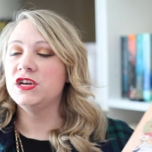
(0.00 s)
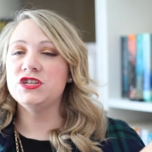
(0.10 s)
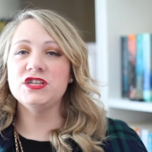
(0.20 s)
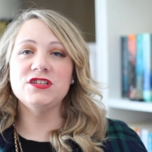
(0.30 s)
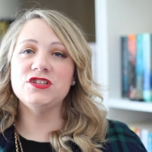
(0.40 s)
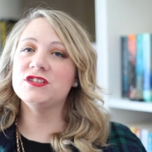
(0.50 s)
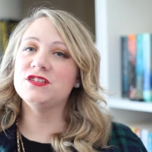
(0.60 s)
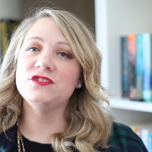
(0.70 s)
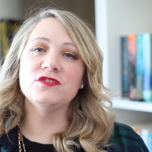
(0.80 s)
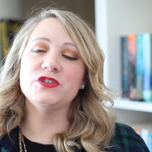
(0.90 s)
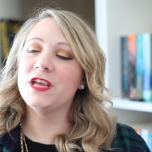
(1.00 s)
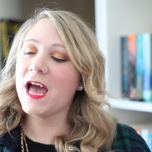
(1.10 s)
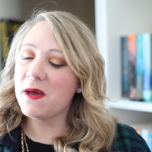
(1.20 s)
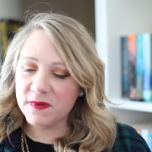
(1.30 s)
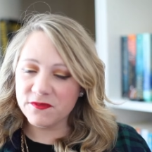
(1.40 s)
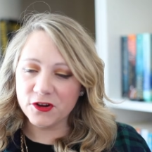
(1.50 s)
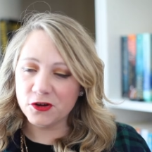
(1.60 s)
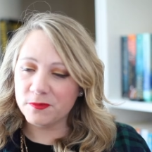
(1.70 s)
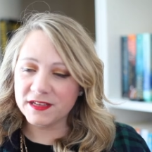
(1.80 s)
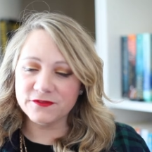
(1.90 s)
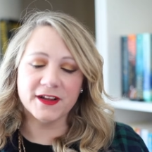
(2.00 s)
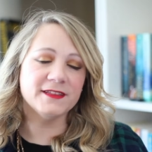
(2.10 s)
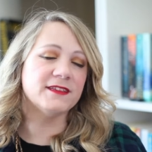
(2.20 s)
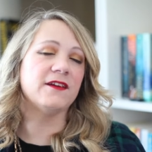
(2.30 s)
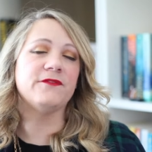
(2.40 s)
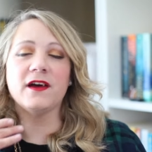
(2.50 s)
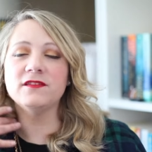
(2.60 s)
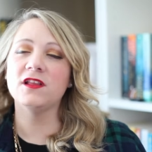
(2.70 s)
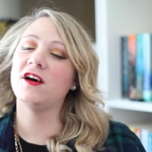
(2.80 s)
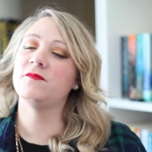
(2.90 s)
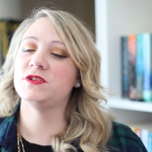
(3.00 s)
she's just, you know, she's happy for her best friends that have found love,